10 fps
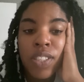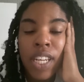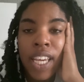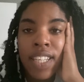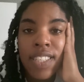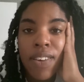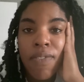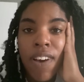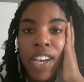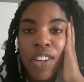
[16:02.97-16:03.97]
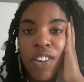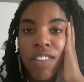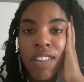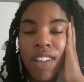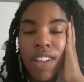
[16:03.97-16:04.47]
today is the
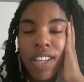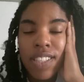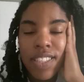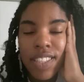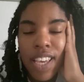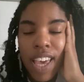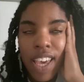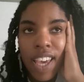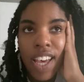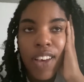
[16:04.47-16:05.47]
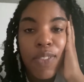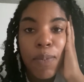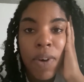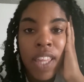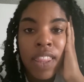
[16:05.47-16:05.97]
final day of the
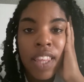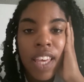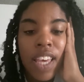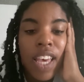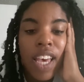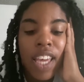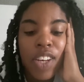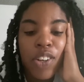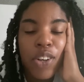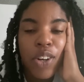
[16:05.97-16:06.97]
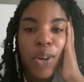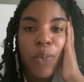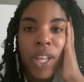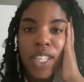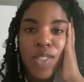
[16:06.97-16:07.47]
month and your girl
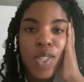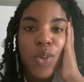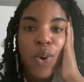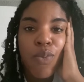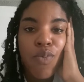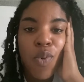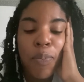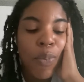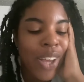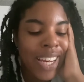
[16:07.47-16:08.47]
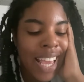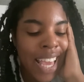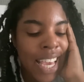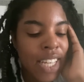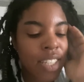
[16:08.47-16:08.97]
weighs
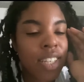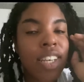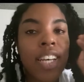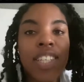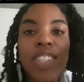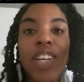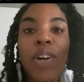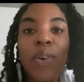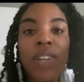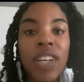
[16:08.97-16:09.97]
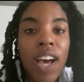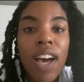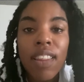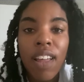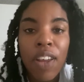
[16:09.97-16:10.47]
204.8. So
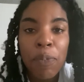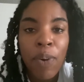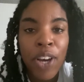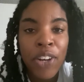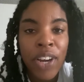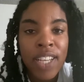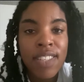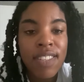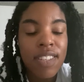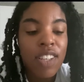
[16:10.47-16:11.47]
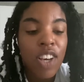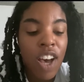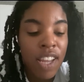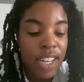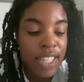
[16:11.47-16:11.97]
not a lot of progress
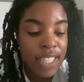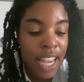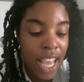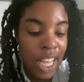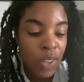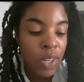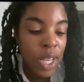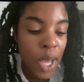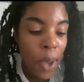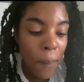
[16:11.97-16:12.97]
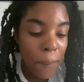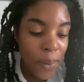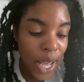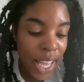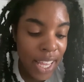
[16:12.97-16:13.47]
gone down,
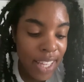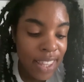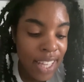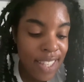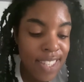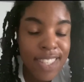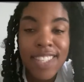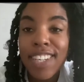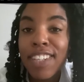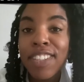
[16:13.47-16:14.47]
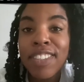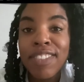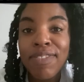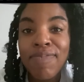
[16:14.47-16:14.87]
but that's still